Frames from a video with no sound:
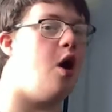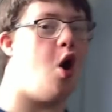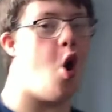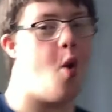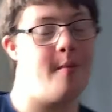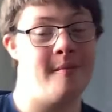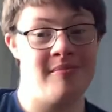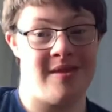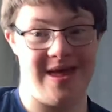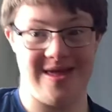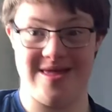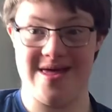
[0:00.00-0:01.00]
up. Oh,
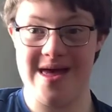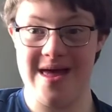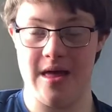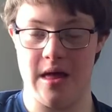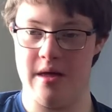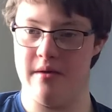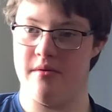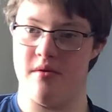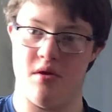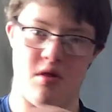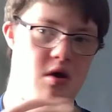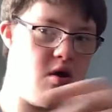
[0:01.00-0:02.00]
is it? yeah,
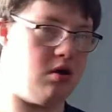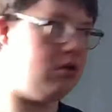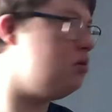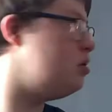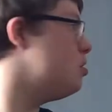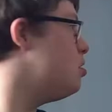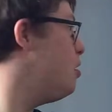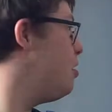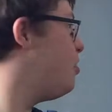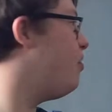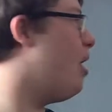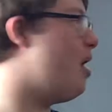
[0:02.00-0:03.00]
Ron,
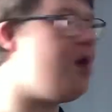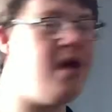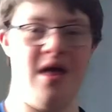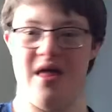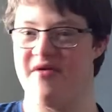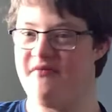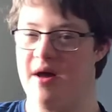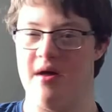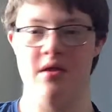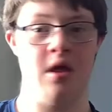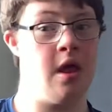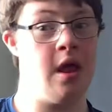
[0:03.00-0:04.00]
it's fair, it's Ron.
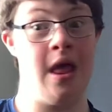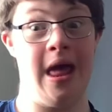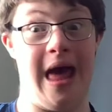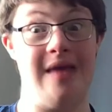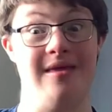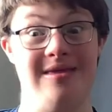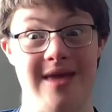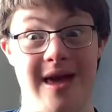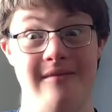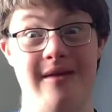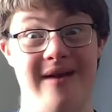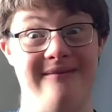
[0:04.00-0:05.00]
As,
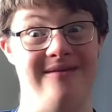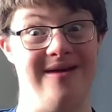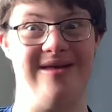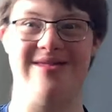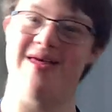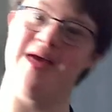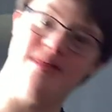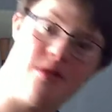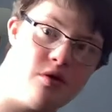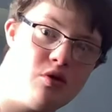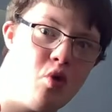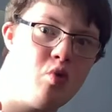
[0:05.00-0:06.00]
as the end
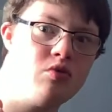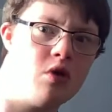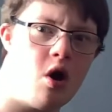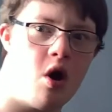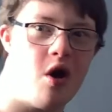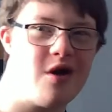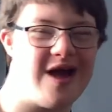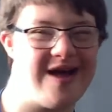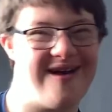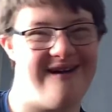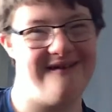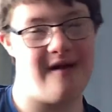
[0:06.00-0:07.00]
of New York,
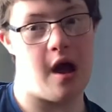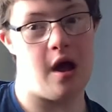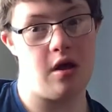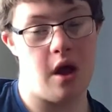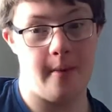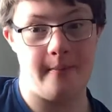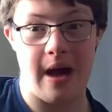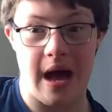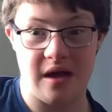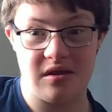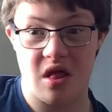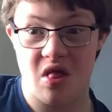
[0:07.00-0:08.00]
okay, uh,
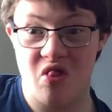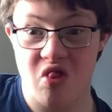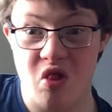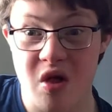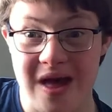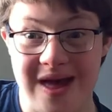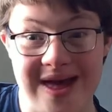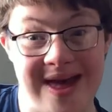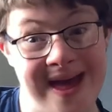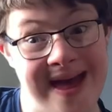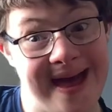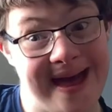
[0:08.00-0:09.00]
part three
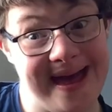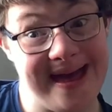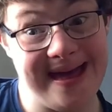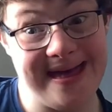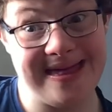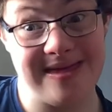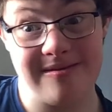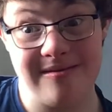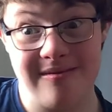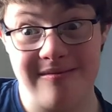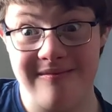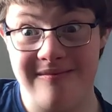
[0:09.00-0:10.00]
is
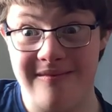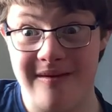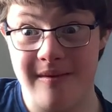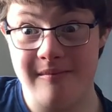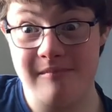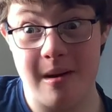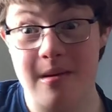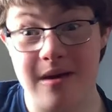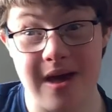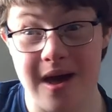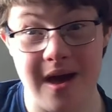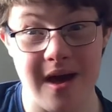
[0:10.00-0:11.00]

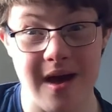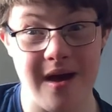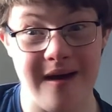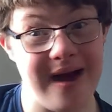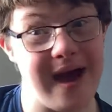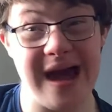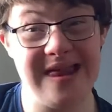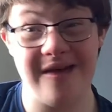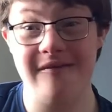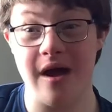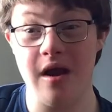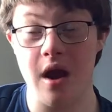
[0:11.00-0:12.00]
America,
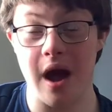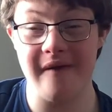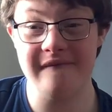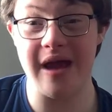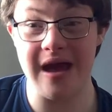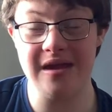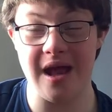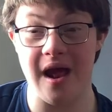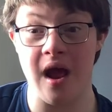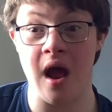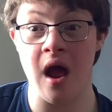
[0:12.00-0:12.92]
Indiana, and India,